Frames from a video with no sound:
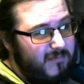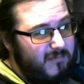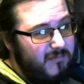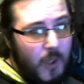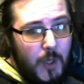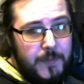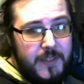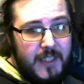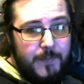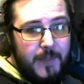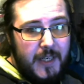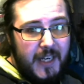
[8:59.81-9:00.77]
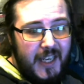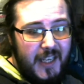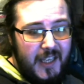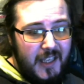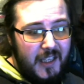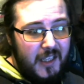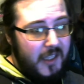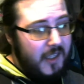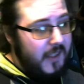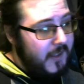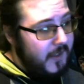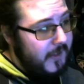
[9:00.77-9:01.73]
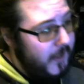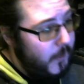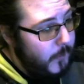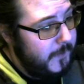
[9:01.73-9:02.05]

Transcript: not upset by it. Along with the